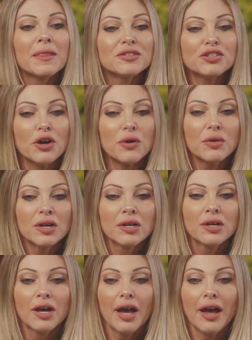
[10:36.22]
yeah. So,
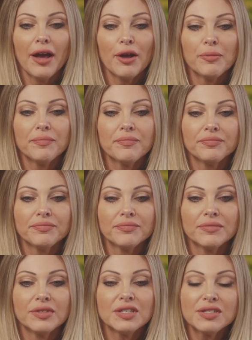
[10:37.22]

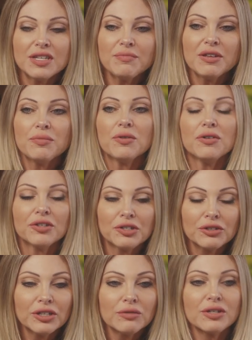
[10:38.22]
um, you see people in
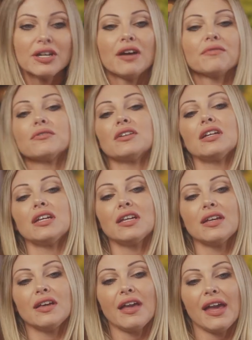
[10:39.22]
early
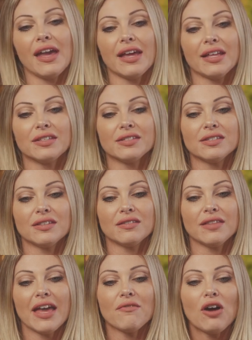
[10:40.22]
recovery and
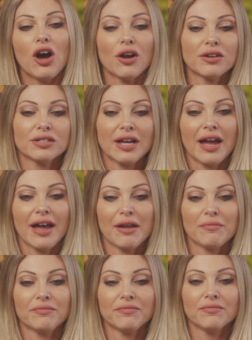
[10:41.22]
they have a hard
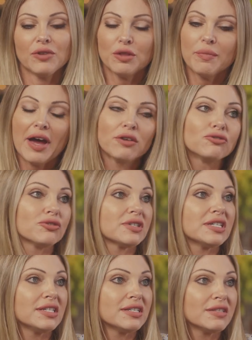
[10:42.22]
time with
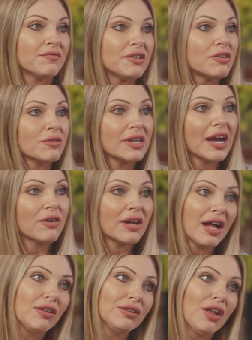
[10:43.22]
boundaries, figuring out
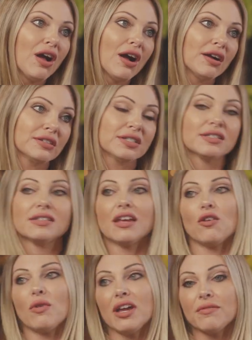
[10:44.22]
how long to
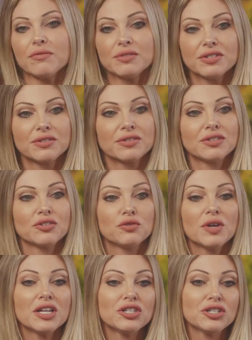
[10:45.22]
stay away from certain
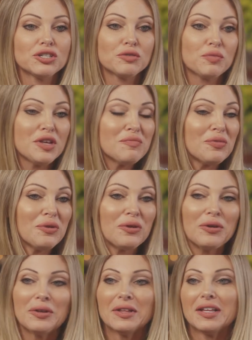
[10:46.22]
situations,
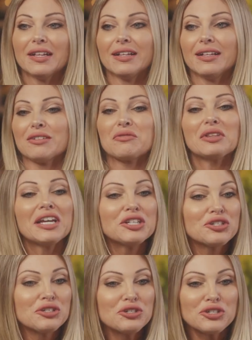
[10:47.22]
people,
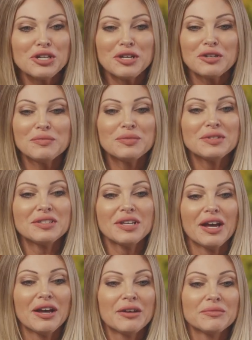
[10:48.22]
relationships.
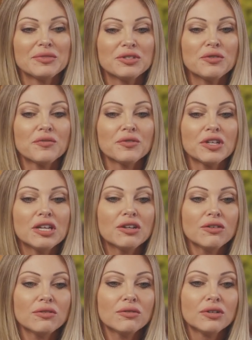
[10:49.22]
Um, so for
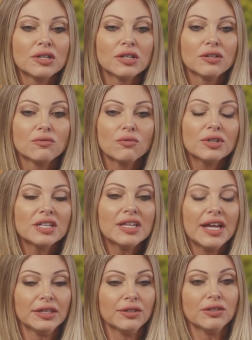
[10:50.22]
you, what did
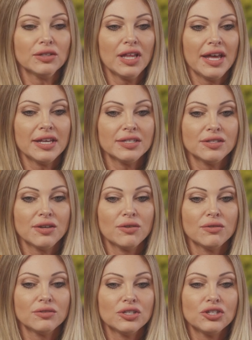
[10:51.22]
that look like?
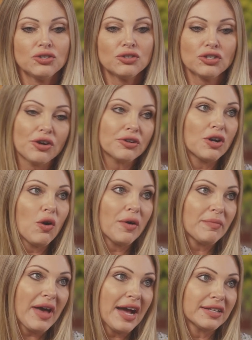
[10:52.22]
So did you start
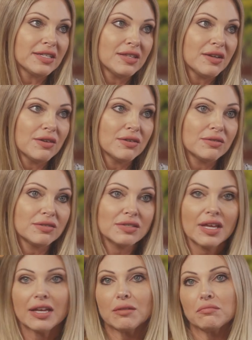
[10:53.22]
going back to
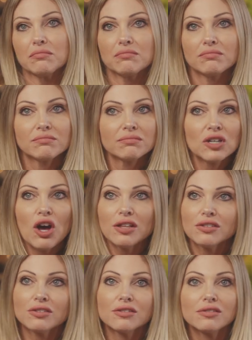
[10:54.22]
those? Like,
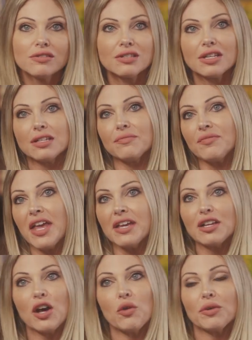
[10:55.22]
concerts and
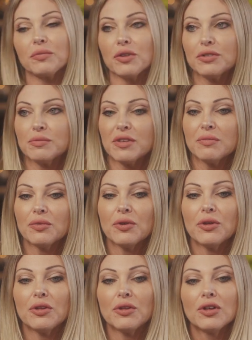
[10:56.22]
hanging out with those
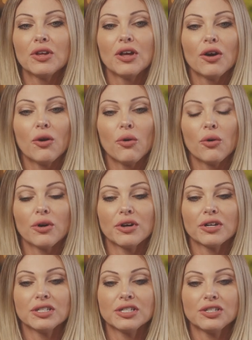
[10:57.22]
people?
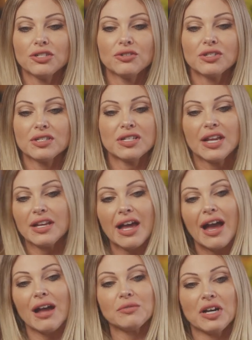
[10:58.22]
Or did you just say,
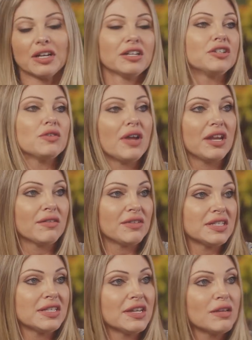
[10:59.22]
nah, I'm not going to do any of this